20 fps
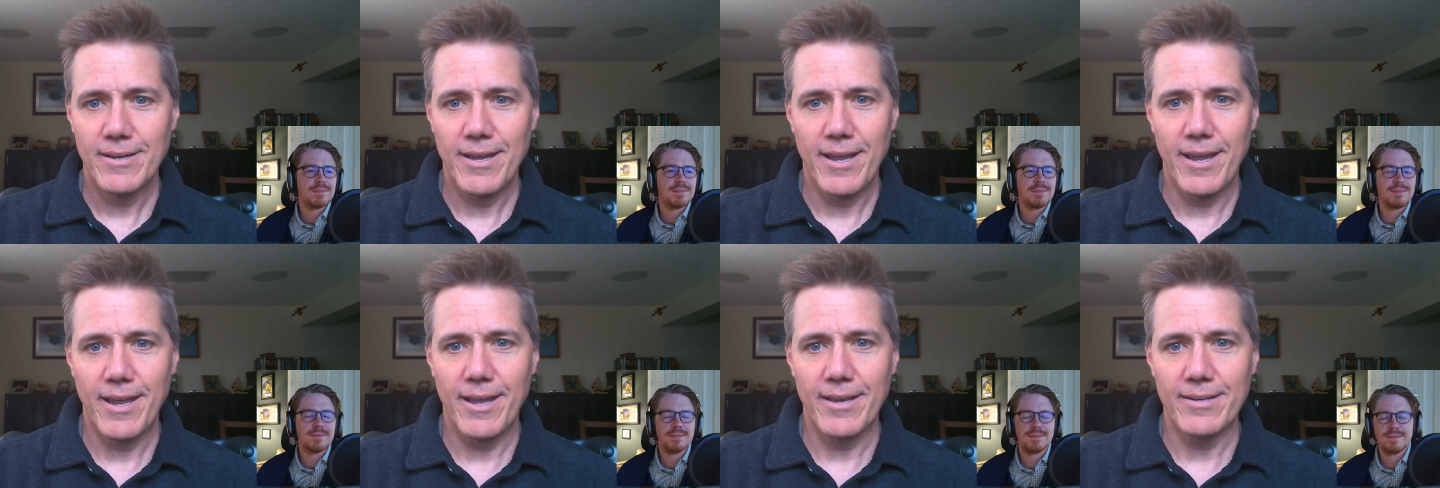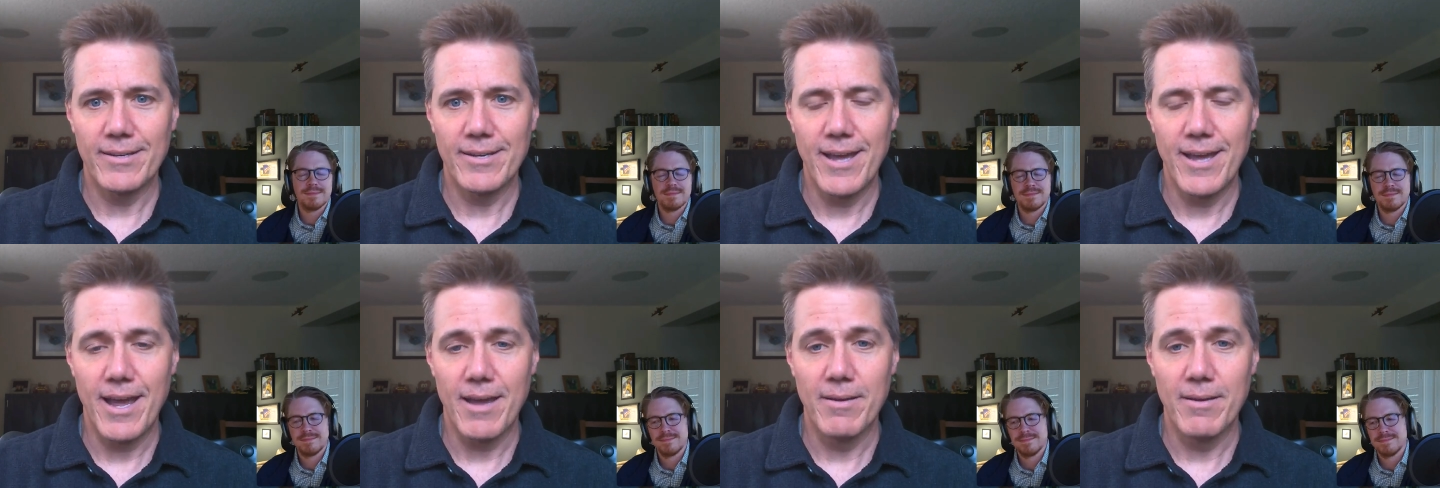Speaker 1: Mm. And
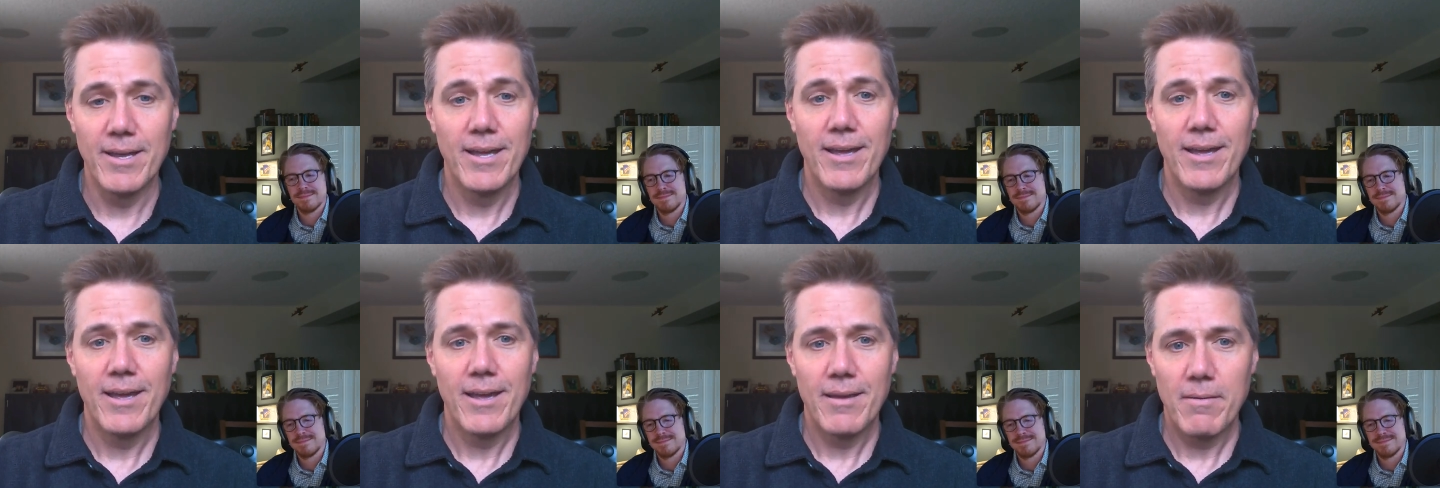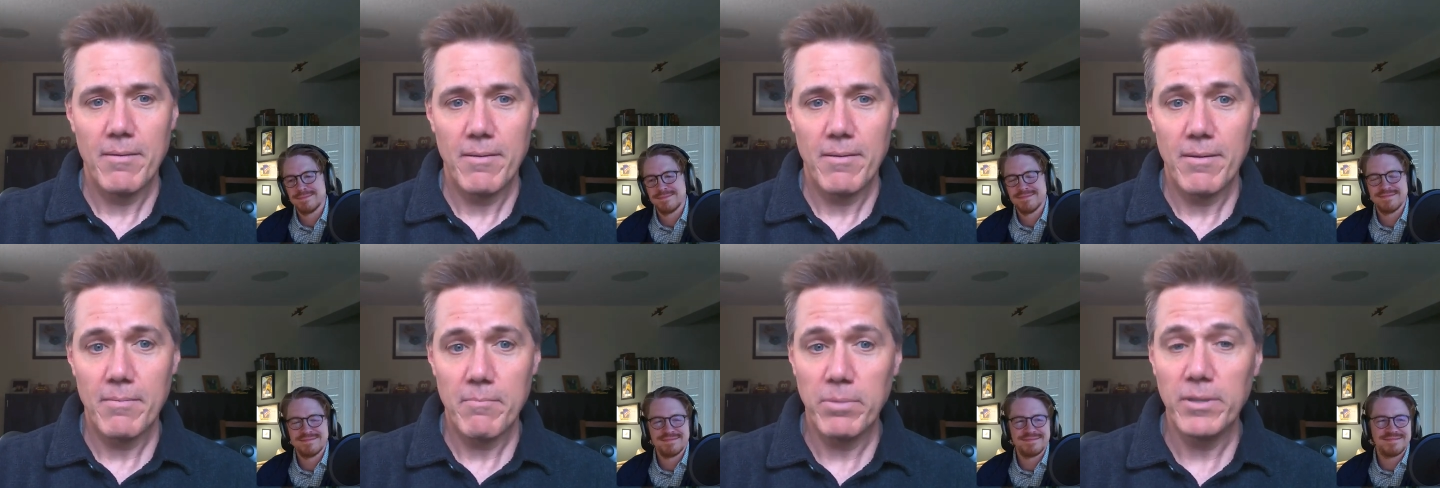uh,
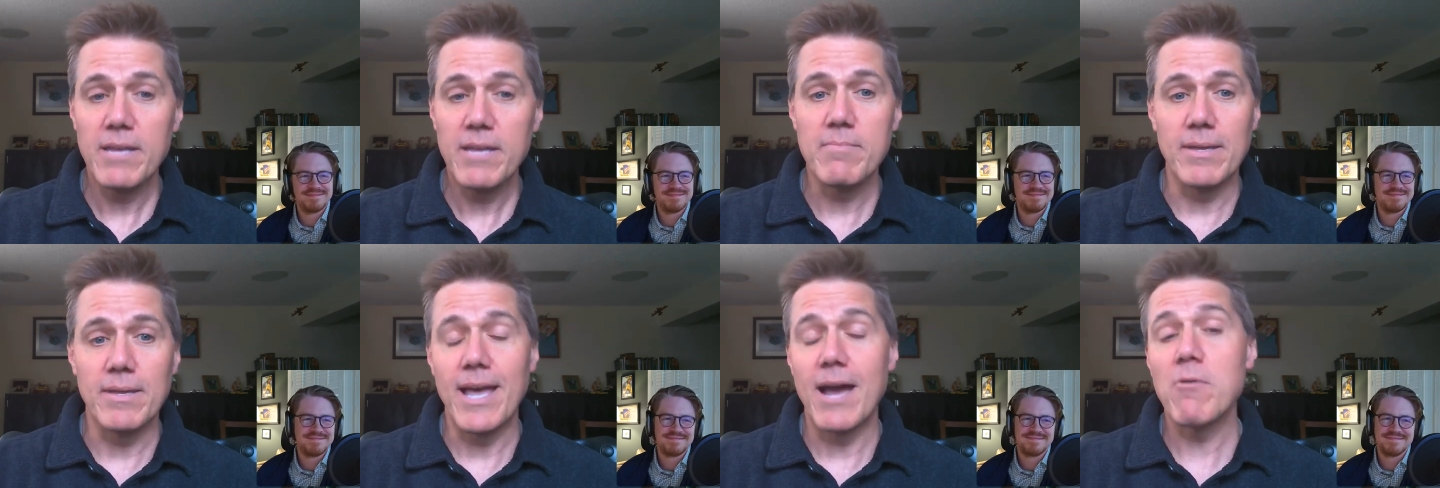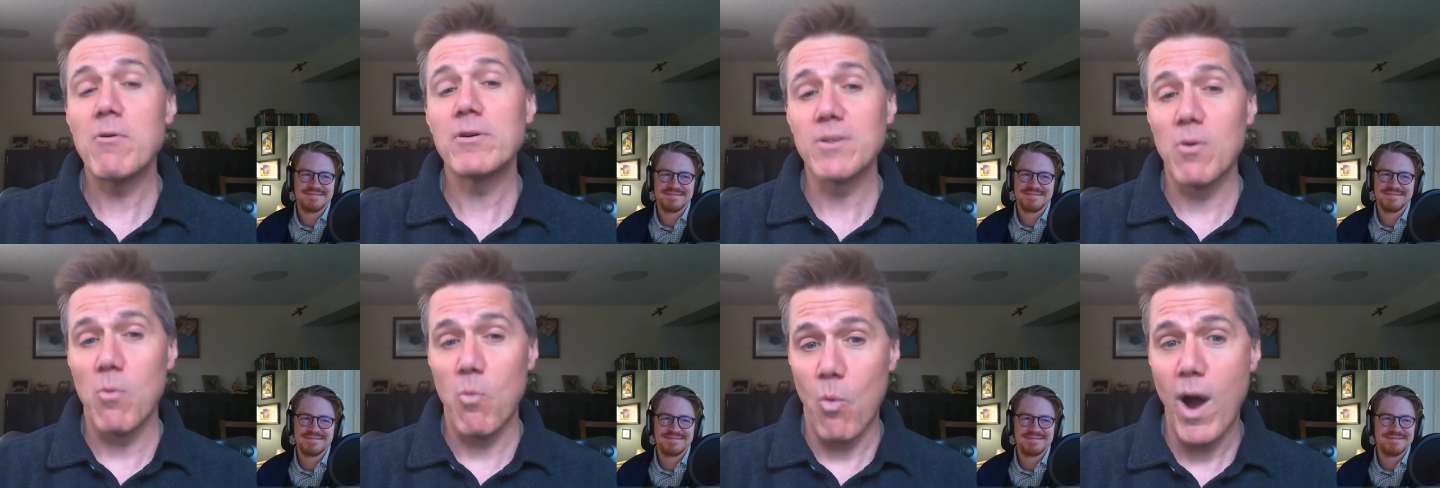mm. believe me, that
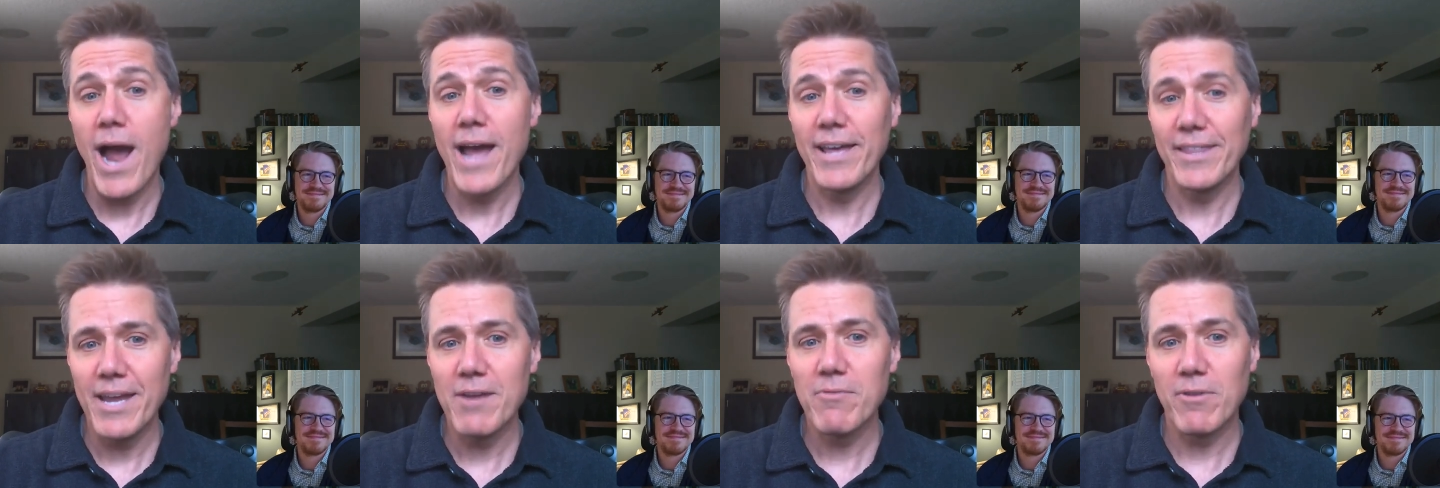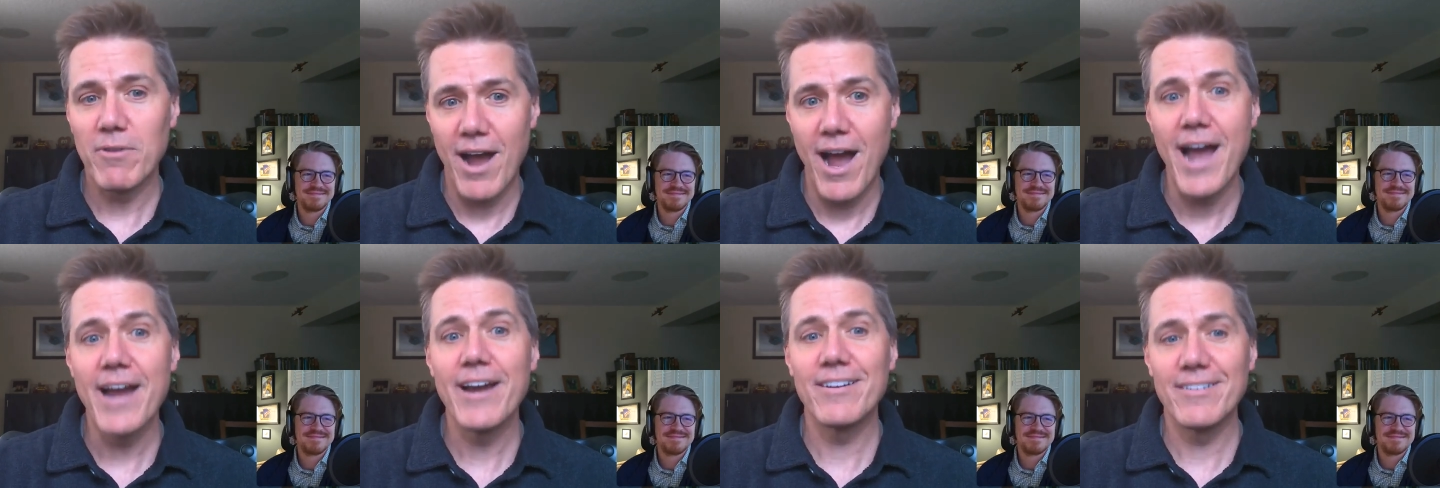wasn't why they were
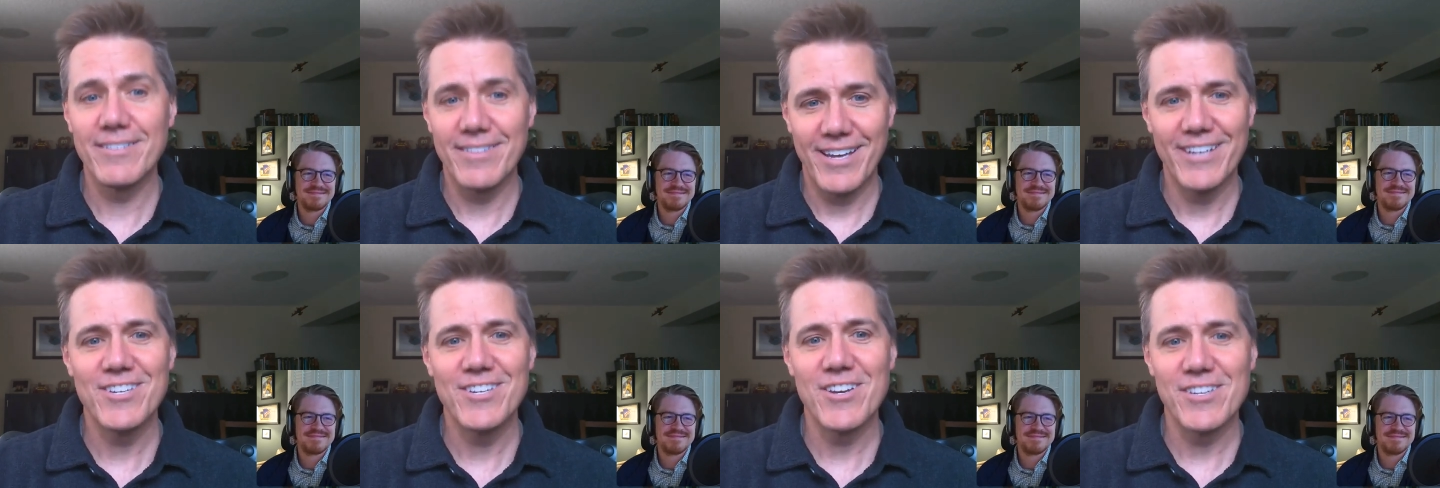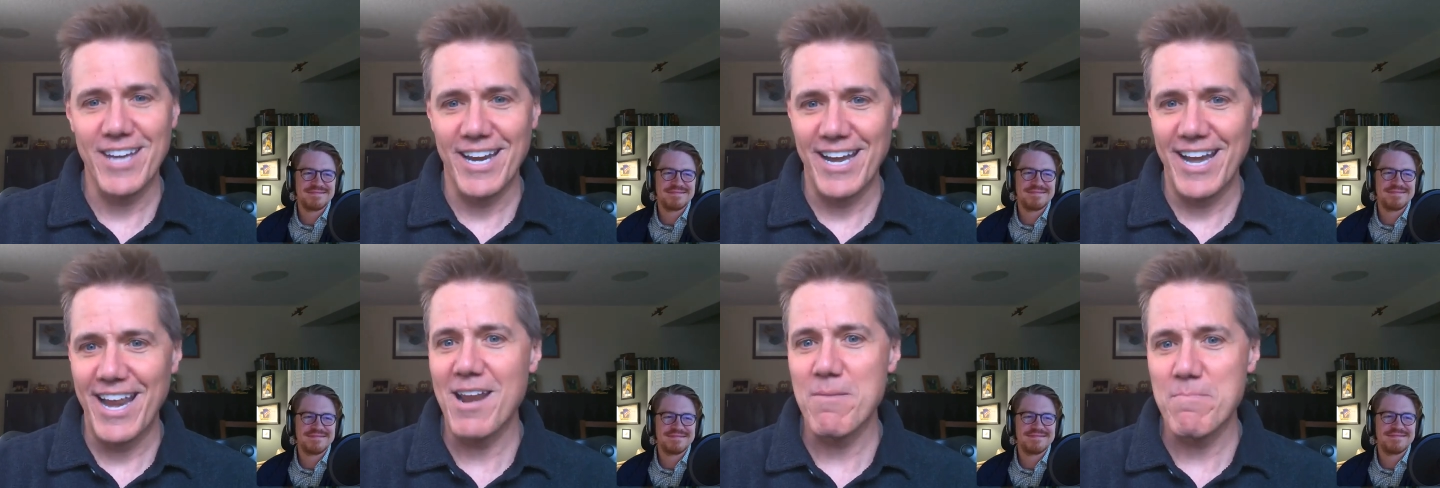hired. It just
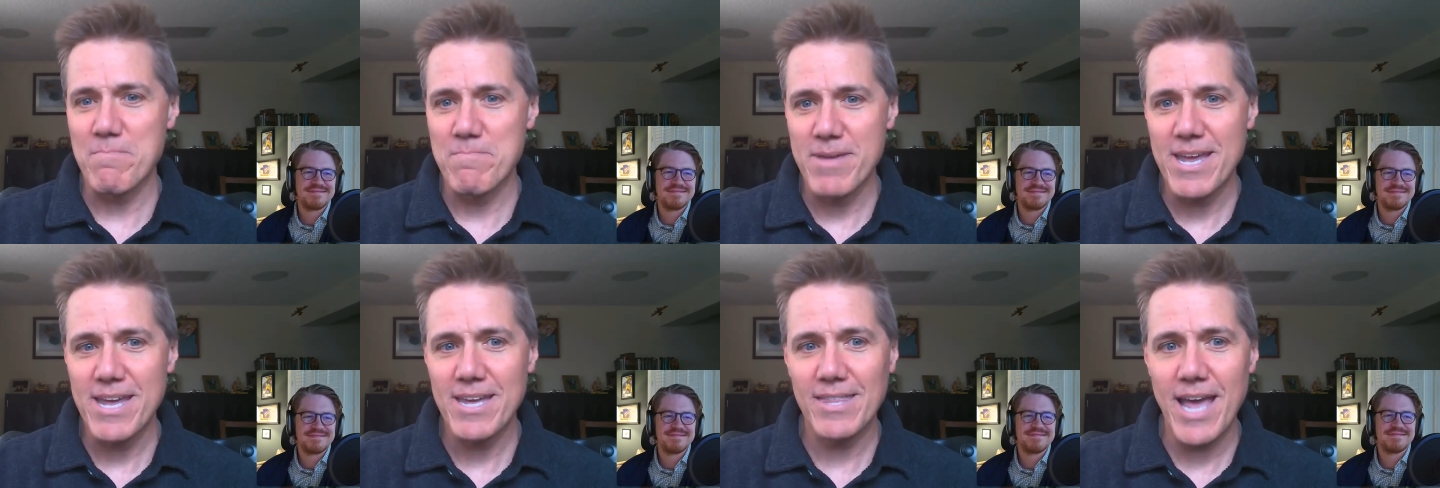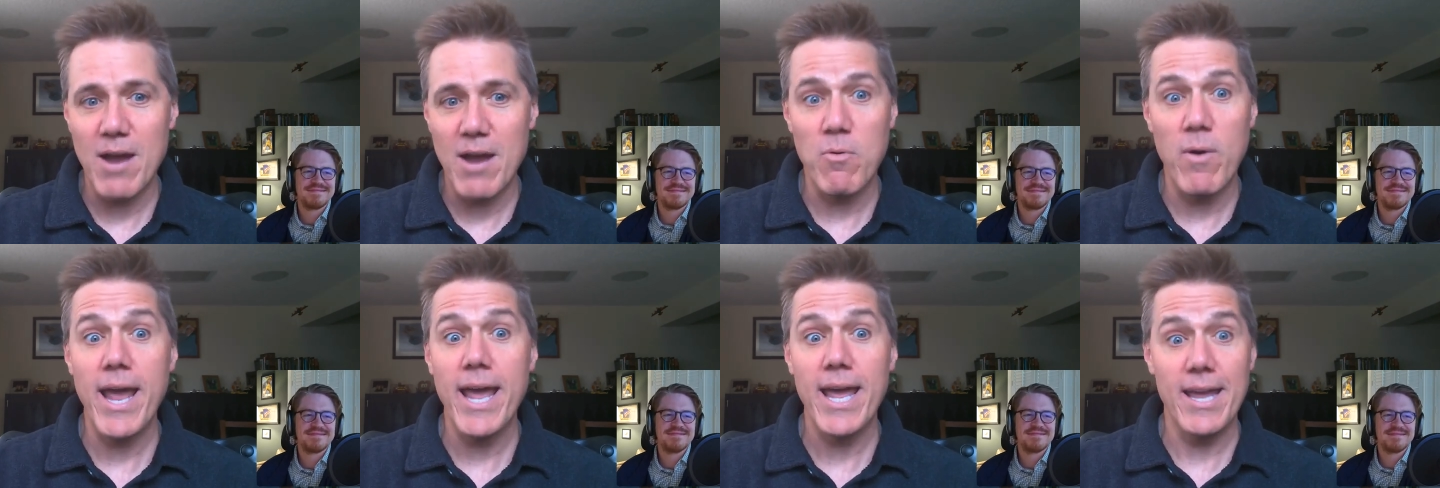did end up being that
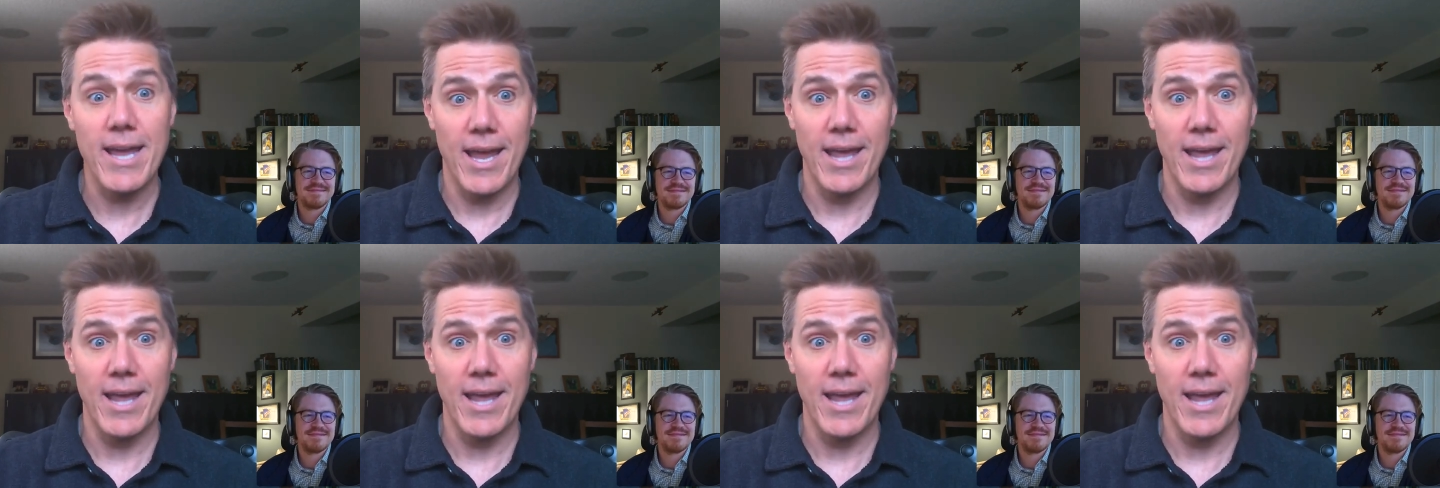way.